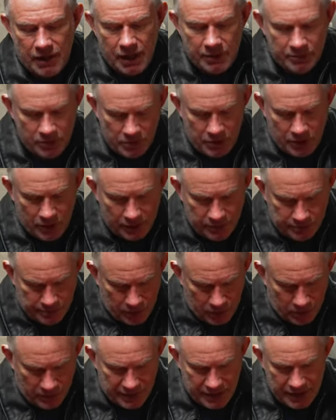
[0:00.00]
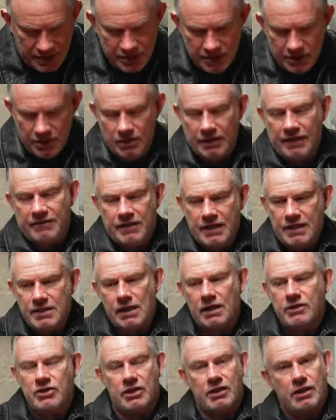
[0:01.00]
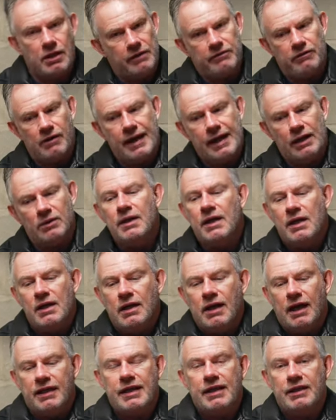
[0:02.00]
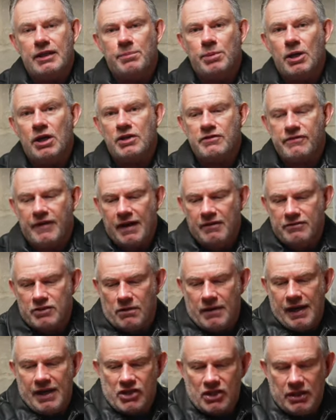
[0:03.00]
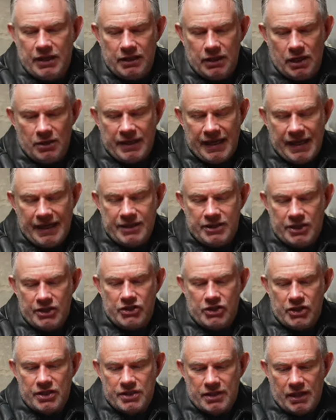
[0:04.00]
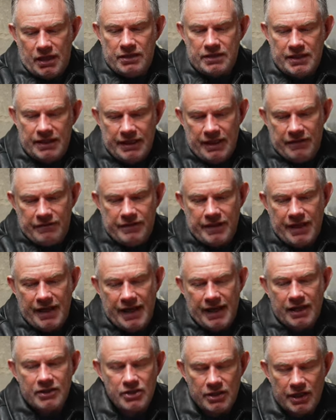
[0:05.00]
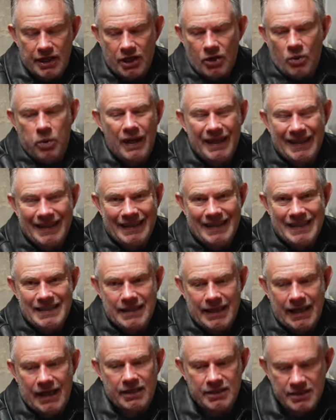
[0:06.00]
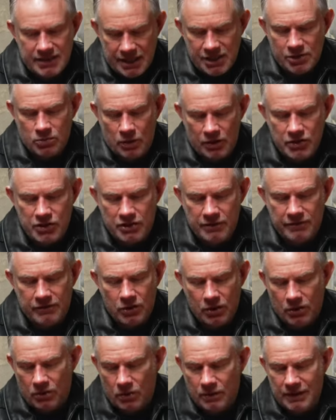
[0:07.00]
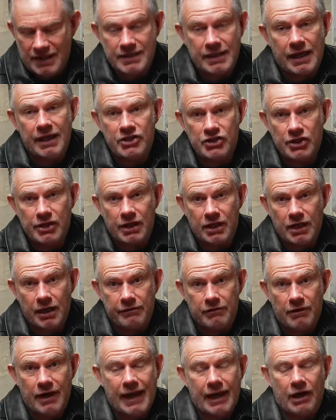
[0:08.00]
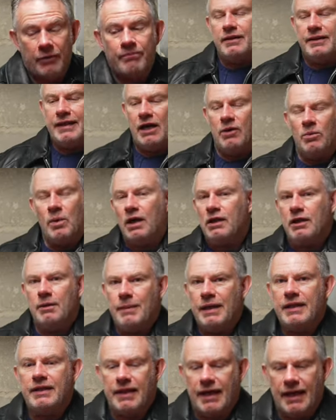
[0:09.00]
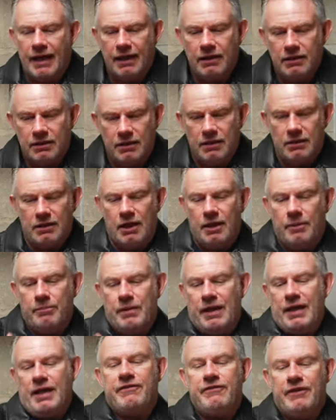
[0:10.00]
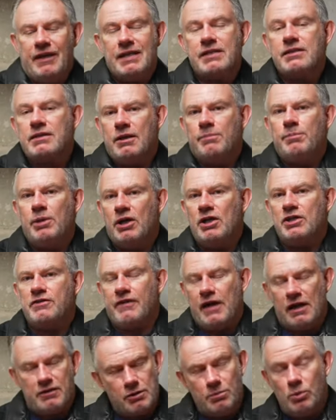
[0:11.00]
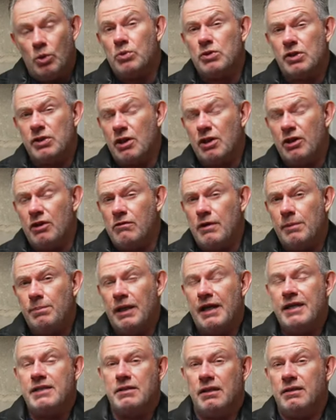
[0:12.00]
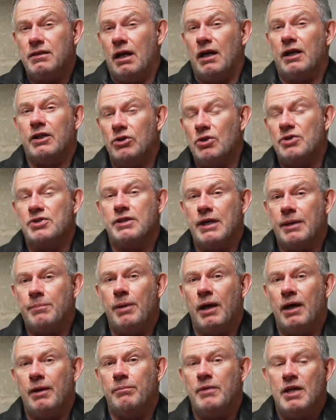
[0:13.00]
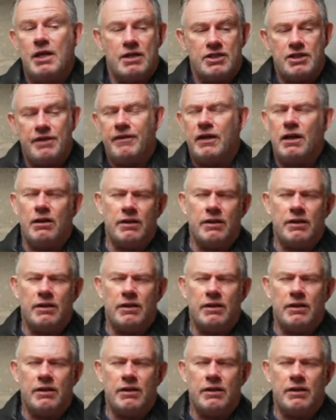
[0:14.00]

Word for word: up. You unbolt this and you lift this engine cover out, and then the purge valves are actually located just underneath there. So they're quite easy access once you've got all this engine cover out. Now, while I'm in there, If it isn't the purge valves, I'm also going to replace the diagnostic pump. So you think,